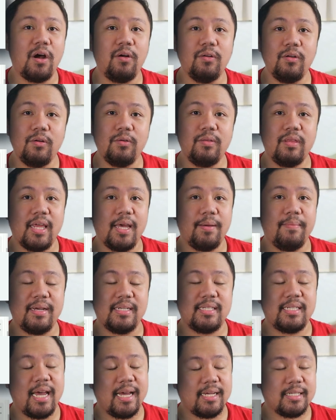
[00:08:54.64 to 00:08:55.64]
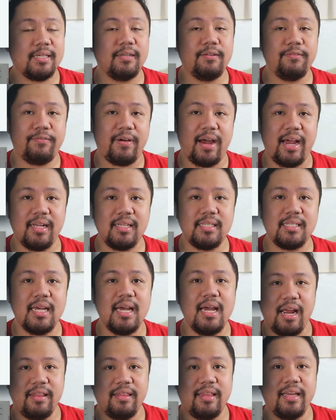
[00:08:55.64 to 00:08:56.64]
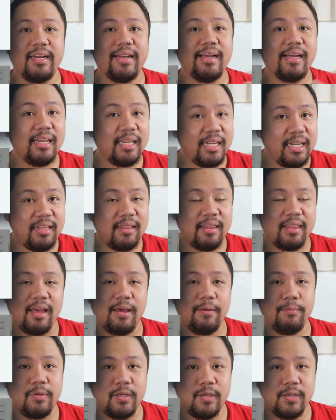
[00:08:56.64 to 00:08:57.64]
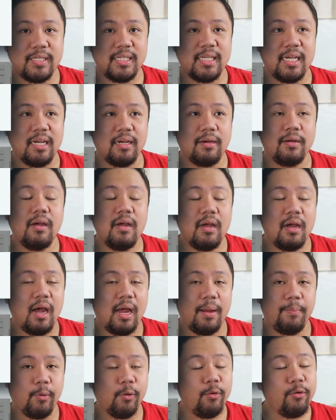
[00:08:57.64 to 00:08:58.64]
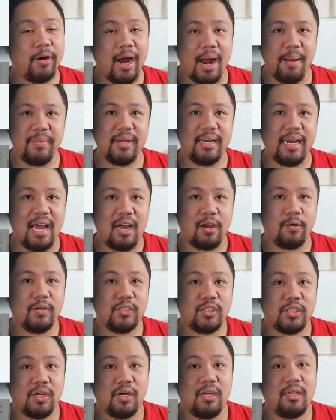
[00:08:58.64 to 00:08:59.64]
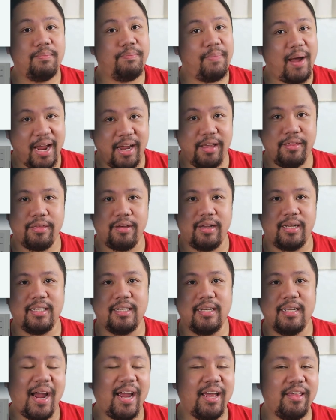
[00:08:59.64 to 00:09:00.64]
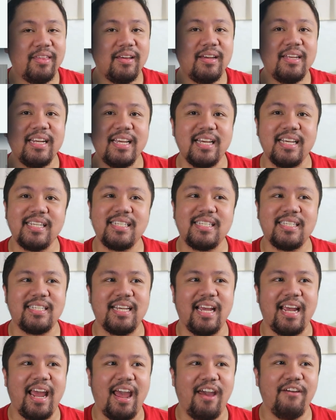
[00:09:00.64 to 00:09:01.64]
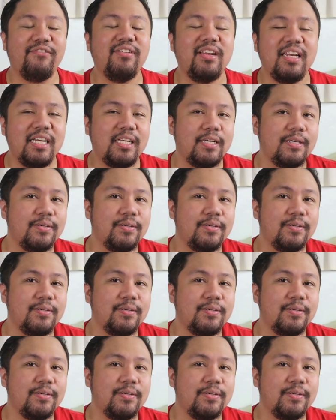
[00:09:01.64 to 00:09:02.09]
download them as Excel files and then clean them using a programming language called Python. Python is a heavily